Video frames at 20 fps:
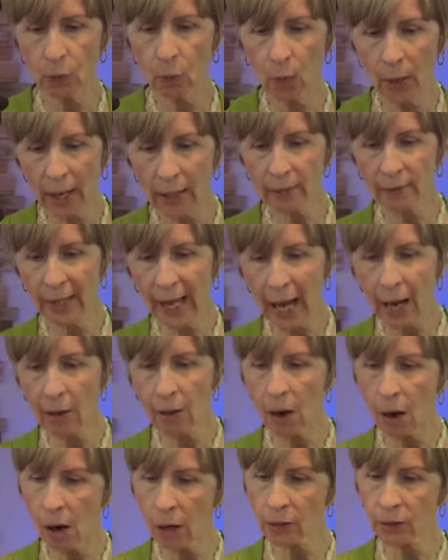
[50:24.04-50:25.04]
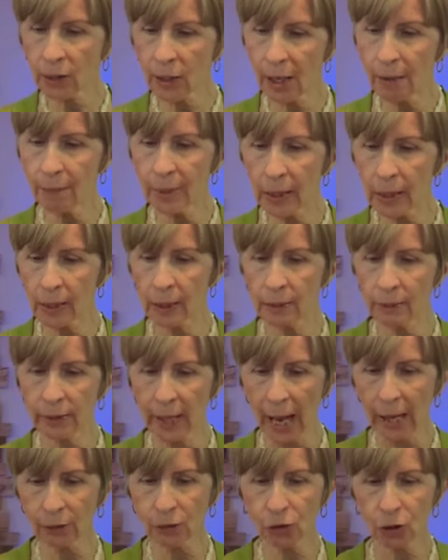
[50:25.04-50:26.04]
And when thou art come
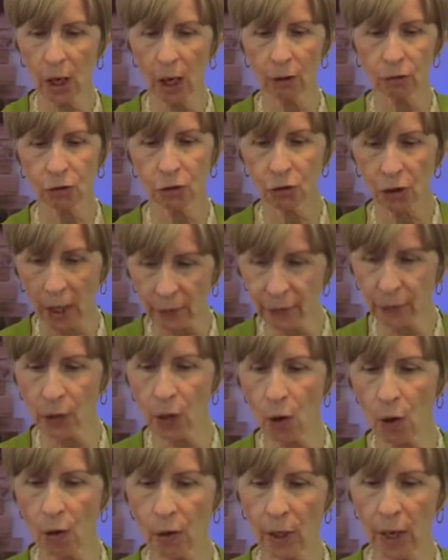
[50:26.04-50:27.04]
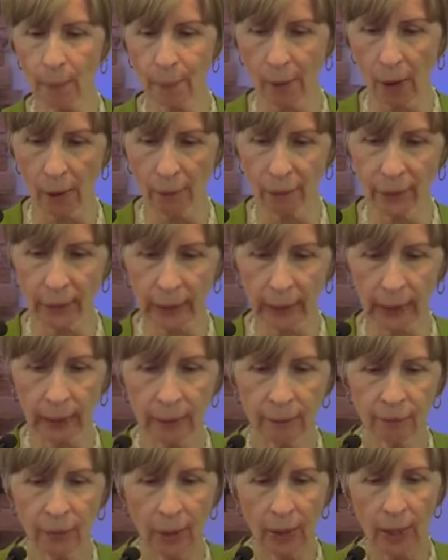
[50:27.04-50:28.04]
in, thou shalt shut the door upon
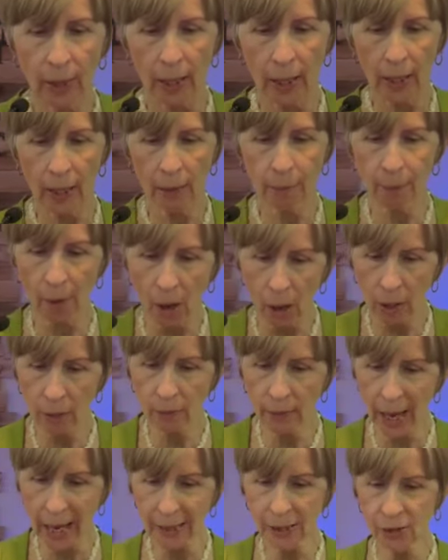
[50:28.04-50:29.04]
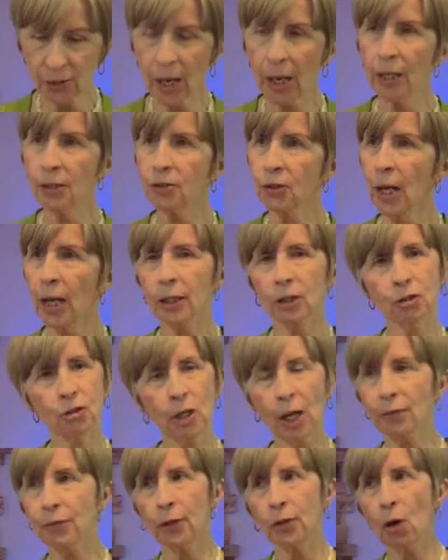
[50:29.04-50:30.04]
thee, and upon thy sons. You've got
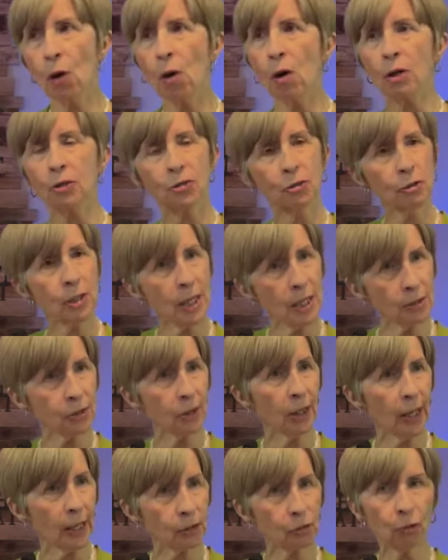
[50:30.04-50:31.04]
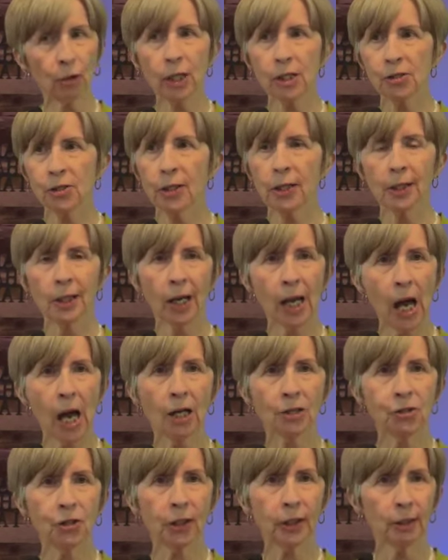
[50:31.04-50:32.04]
to shut the door to intellect, reason,
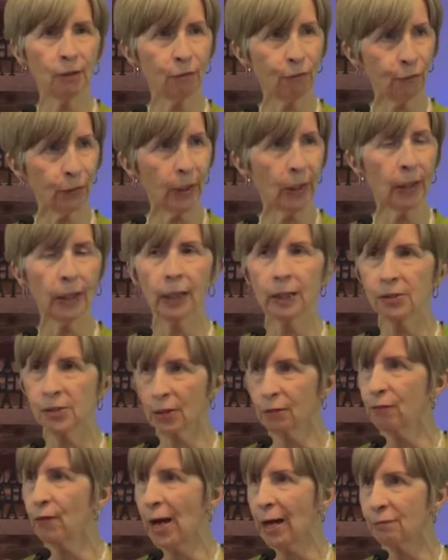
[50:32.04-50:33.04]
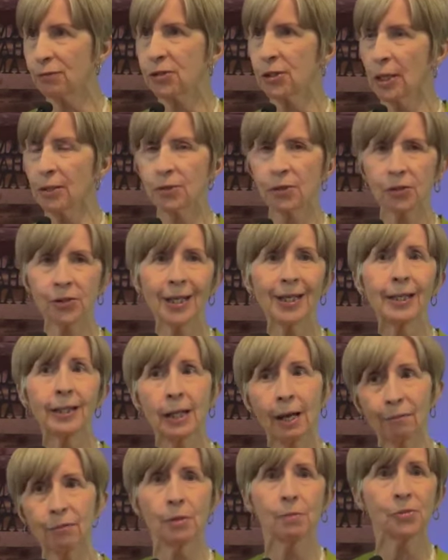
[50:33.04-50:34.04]
and logic, and feelings, and five
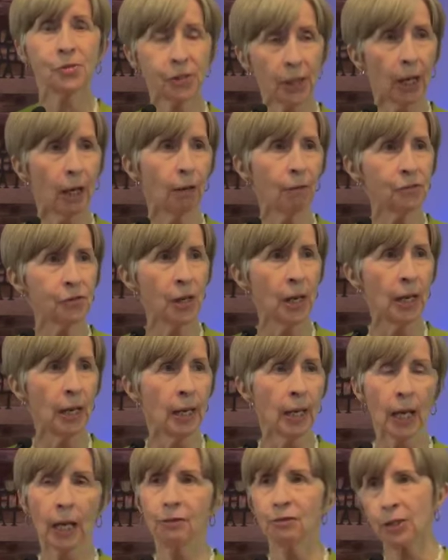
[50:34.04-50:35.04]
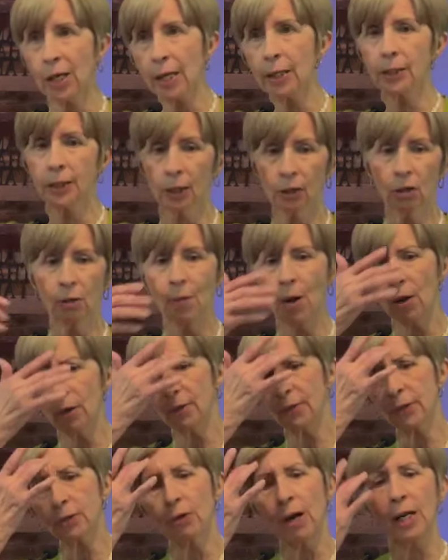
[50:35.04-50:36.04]
senses in and of themselves. And you've got to yield
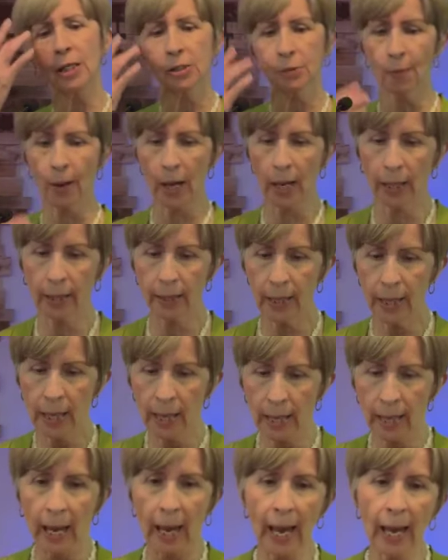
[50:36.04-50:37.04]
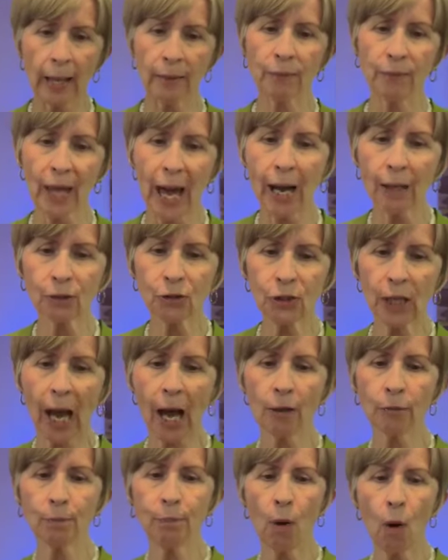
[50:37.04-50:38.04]
them all to the Christ mind. And thou
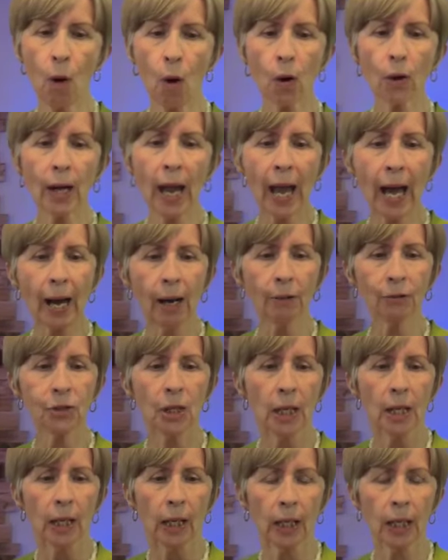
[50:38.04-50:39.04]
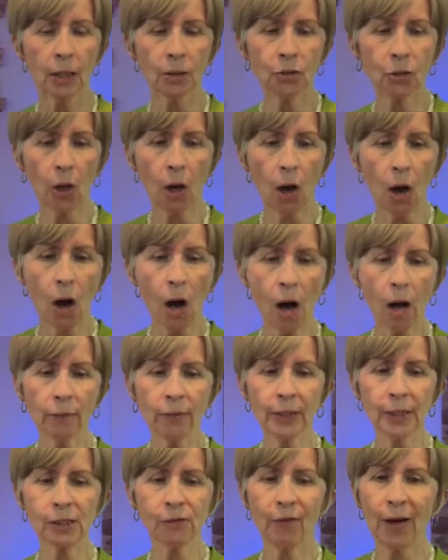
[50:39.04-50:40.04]
shalt pour out into
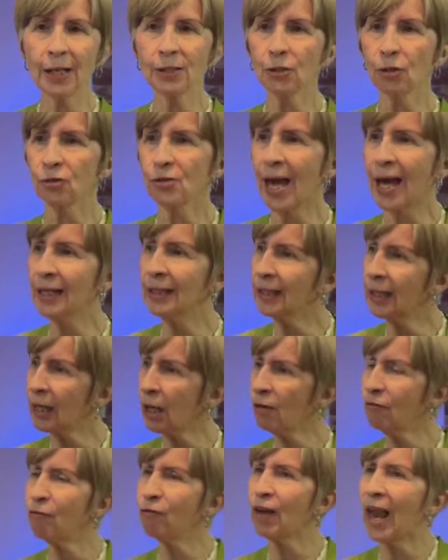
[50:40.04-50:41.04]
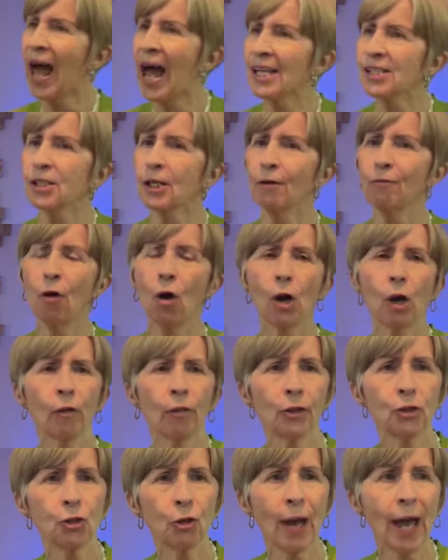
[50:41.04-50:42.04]
all these vessels, that little flask of
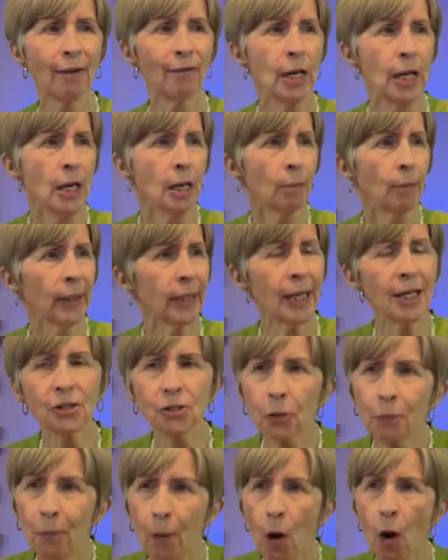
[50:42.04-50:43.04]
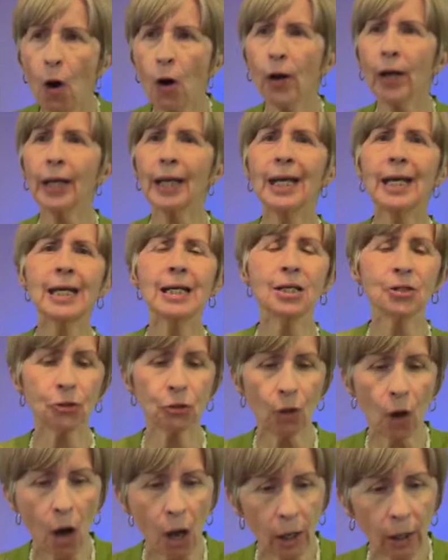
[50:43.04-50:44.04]
oil that you have. Begin to pour it
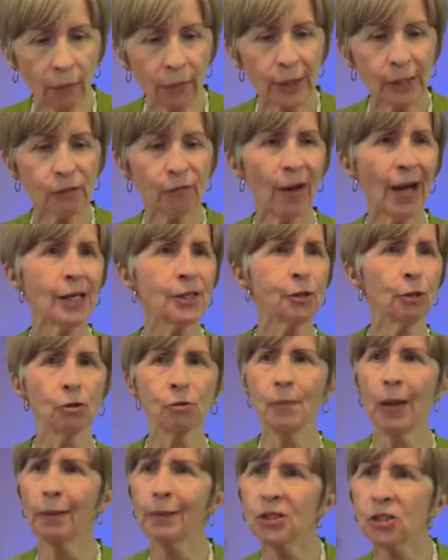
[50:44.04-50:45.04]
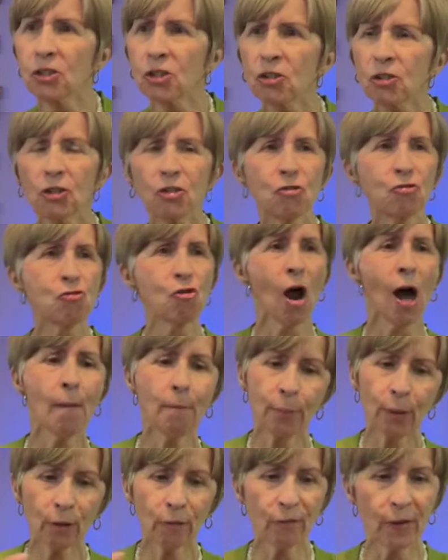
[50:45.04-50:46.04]
into all of these vessels, maybe just a
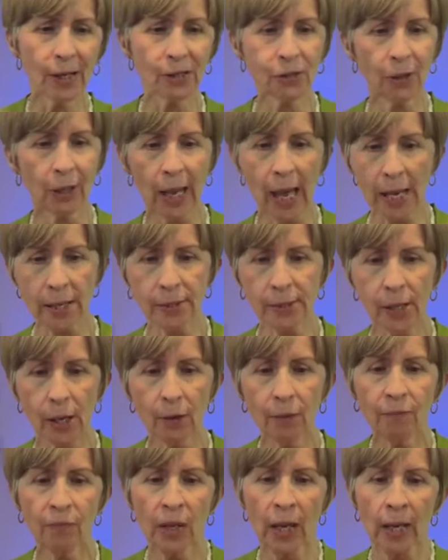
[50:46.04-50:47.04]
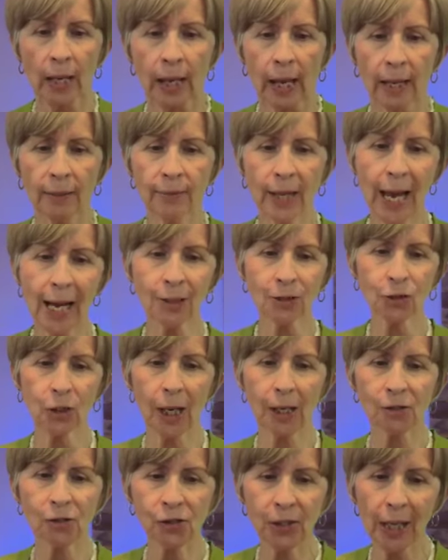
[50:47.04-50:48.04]
drop per vessel, I don't know. And
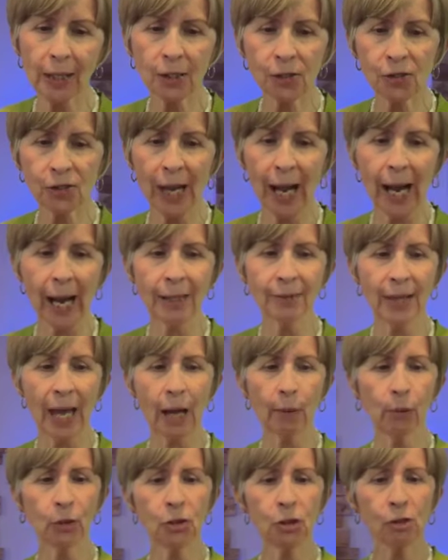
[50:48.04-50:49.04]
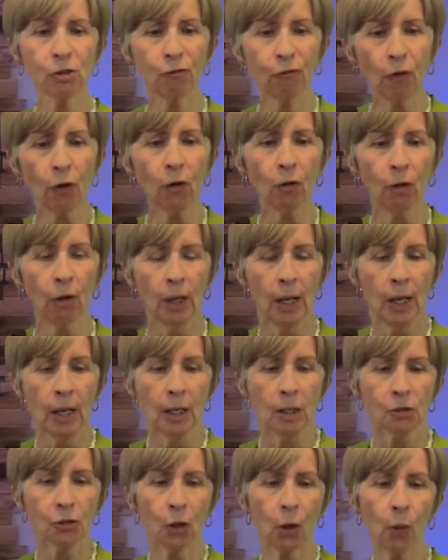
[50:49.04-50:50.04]
thou shalt set aside that which is
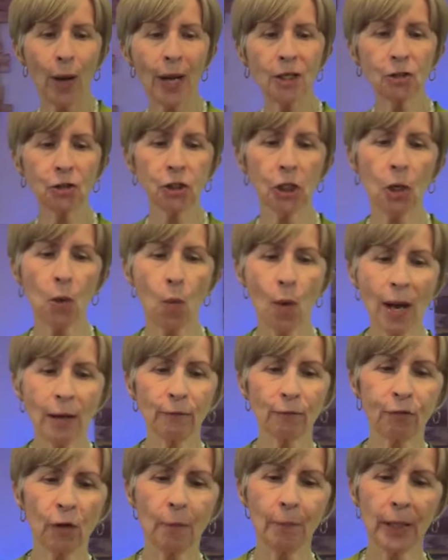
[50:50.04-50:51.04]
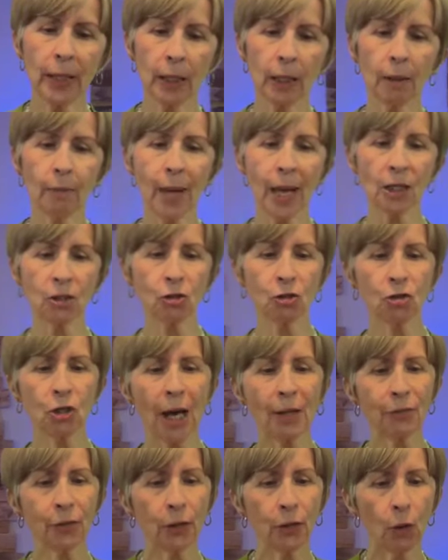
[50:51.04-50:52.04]
full. So when she went from him
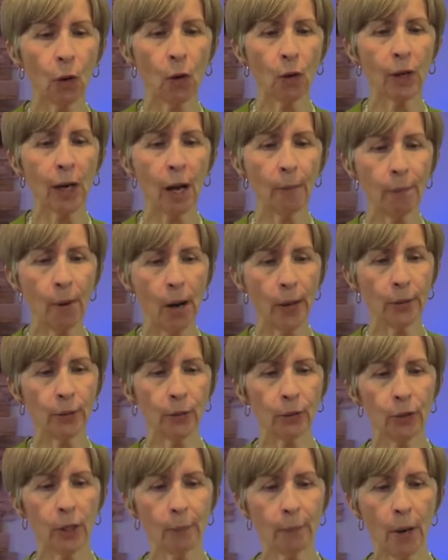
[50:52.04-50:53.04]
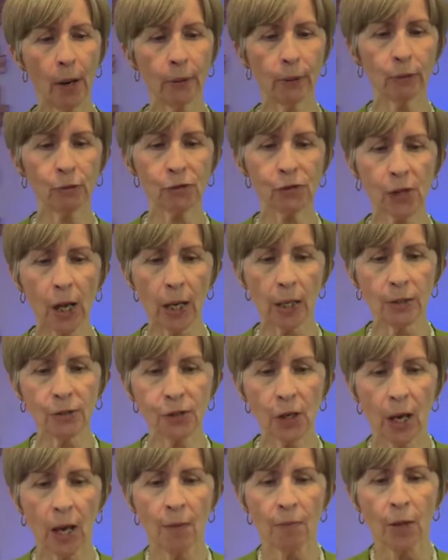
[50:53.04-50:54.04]
and shut the door upon her and upon her
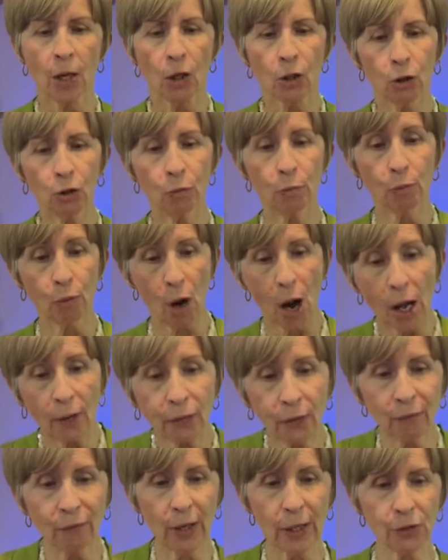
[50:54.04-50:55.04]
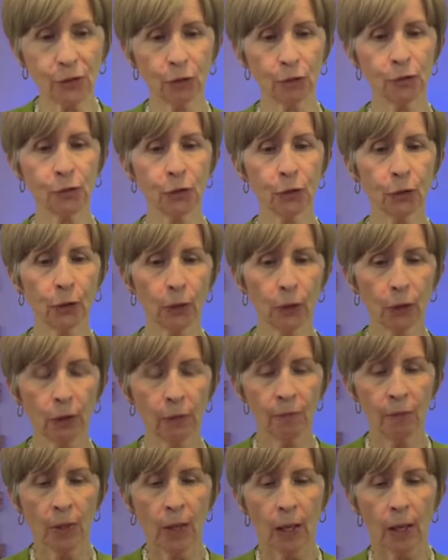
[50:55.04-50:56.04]
sons, who brought the vessels to
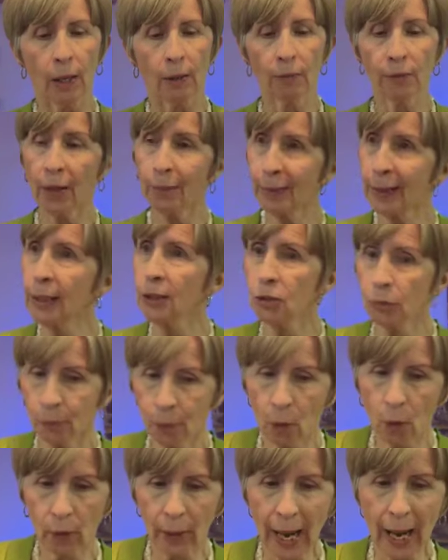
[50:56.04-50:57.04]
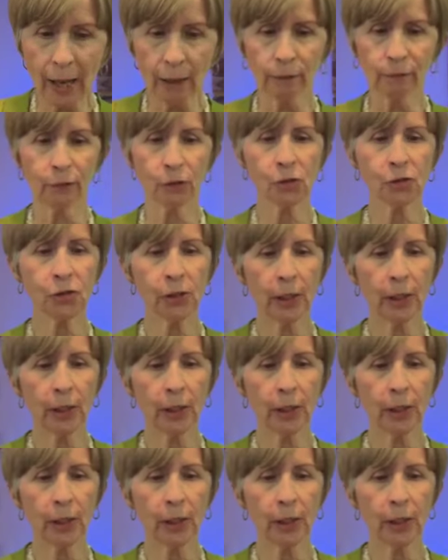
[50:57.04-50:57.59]
her, they began to pour out.